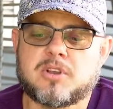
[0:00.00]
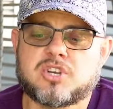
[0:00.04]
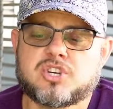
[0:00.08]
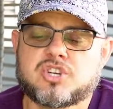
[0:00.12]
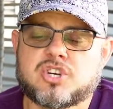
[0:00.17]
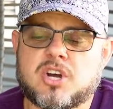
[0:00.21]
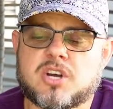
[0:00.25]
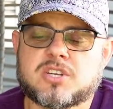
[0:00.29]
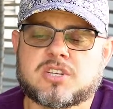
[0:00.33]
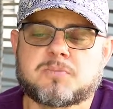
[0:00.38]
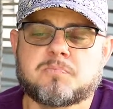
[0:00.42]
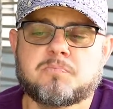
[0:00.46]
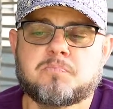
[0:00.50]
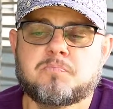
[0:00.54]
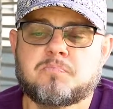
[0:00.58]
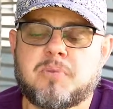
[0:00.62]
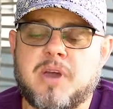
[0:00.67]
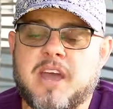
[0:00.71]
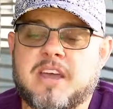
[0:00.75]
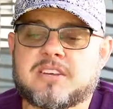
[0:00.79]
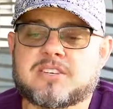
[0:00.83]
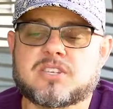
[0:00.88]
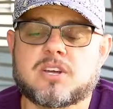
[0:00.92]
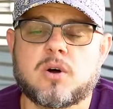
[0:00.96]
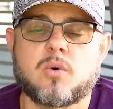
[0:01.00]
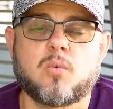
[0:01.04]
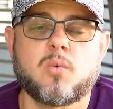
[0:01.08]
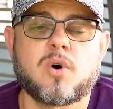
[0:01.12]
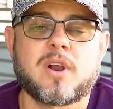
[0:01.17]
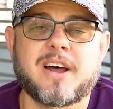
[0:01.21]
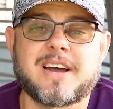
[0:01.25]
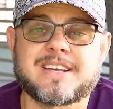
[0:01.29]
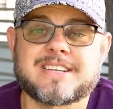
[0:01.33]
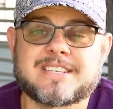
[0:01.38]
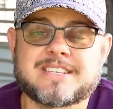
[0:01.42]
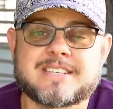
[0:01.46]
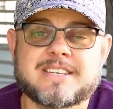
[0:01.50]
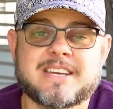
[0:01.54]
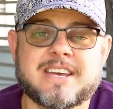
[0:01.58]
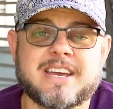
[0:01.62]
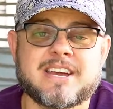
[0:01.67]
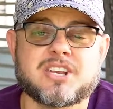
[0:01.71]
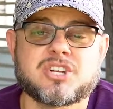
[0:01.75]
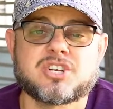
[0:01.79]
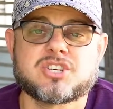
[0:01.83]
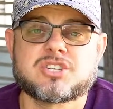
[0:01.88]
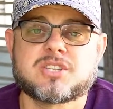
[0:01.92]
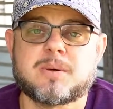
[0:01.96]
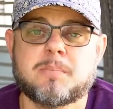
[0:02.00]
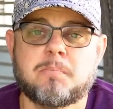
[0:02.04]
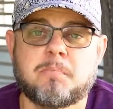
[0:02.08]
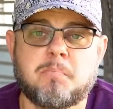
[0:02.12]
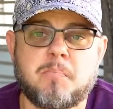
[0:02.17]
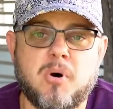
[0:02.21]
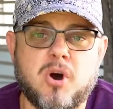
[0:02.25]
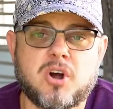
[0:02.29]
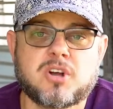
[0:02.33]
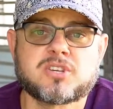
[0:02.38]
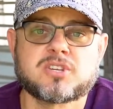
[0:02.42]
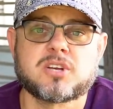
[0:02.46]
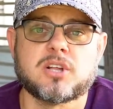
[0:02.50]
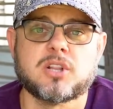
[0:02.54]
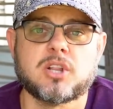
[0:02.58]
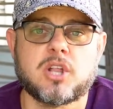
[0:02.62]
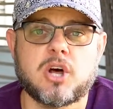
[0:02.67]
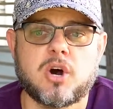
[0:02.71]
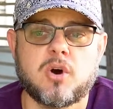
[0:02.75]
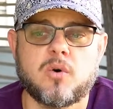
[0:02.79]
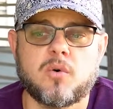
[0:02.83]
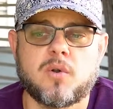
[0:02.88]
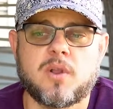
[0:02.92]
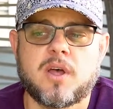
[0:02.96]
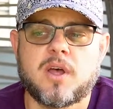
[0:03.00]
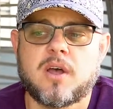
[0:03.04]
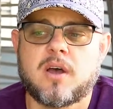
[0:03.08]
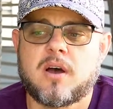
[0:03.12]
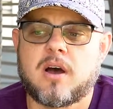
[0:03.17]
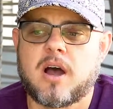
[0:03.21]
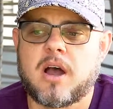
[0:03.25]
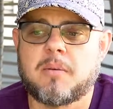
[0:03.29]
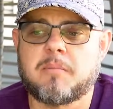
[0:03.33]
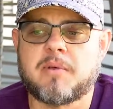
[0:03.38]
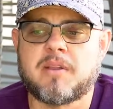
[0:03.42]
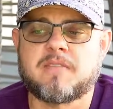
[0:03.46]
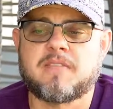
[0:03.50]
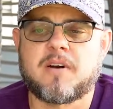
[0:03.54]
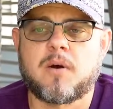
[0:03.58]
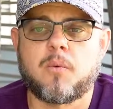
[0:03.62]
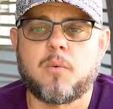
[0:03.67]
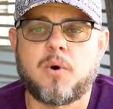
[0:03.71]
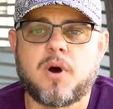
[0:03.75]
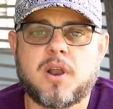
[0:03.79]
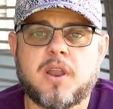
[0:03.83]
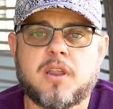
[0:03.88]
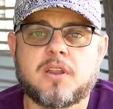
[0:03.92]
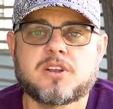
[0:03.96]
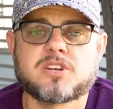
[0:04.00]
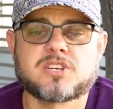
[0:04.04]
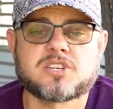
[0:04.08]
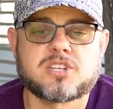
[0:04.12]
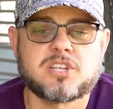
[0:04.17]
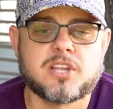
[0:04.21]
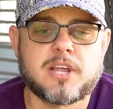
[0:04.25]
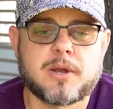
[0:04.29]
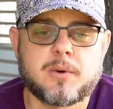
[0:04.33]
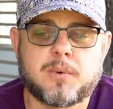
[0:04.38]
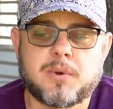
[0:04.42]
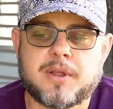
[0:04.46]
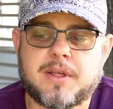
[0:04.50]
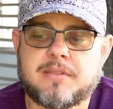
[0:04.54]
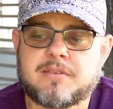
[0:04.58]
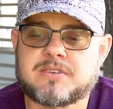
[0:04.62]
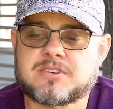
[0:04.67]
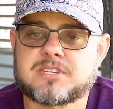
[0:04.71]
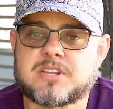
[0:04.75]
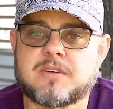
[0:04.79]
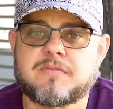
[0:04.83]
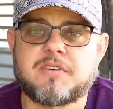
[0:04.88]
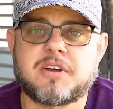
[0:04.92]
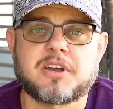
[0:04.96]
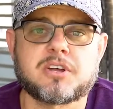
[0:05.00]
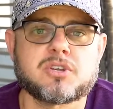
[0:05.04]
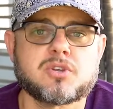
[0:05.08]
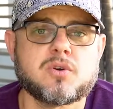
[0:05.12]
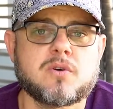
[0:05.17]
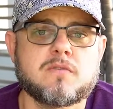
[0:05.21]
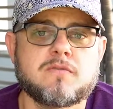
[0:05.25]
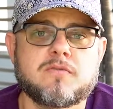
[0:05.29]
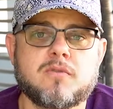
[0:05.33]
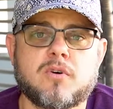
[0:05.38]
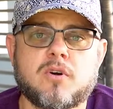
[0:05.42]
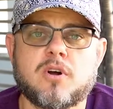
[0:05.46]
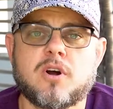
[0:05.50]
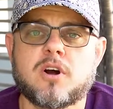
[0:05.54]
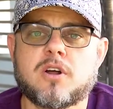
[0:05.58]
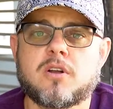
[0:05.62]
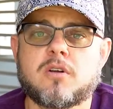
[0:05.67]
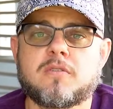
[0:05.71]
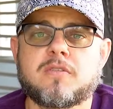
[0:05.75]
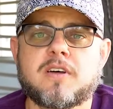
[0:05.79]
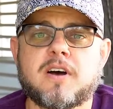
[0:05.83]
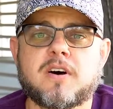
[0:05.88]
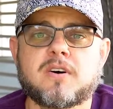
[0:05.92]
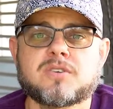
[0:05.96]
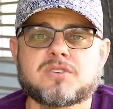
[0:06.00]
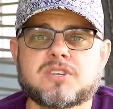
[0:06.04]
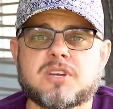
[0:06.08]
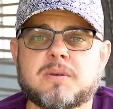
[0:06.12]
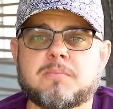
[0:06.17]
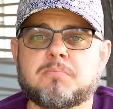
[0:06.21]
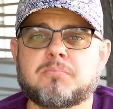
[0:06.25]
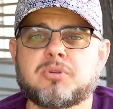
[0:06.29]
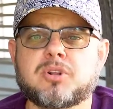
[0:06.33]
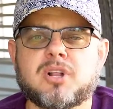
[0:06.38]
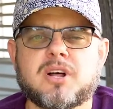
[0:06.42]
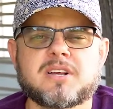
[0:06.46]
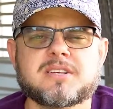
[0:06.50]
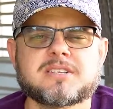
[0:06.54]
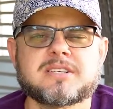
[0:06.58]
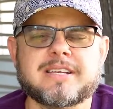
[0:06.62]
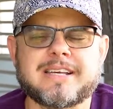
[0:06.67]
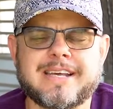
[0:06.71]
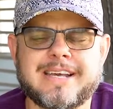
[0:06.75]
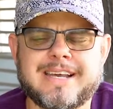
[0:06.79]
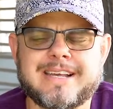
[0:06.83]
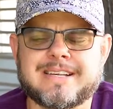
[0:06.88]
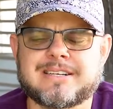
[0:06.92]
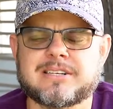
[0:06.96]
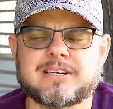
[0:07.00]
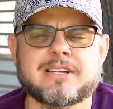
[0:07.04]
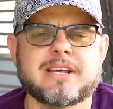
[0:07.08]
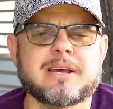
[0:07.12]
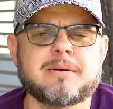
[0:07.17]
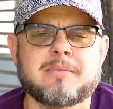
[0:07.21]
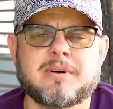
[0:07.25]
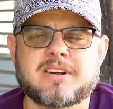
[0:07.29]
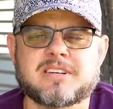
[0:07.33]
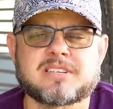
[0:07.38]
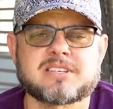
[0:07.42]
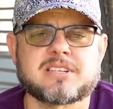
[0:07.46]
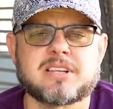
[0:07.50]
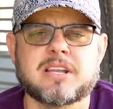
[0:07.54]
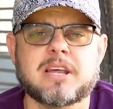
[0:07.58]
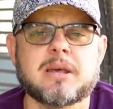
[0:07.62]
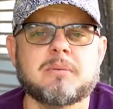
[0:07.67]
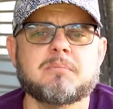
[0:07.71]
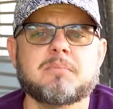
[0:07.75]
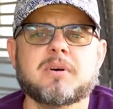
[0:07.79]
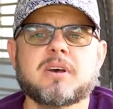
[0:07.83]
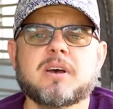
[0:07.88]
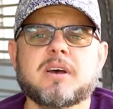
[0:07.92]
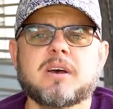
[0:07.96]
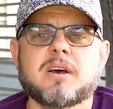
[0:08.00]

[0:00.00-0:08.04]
Just based on what I see and just the books alone, if I wanted to just liquidate this stuff, I could do it for $100,000 plus easily in my sleep.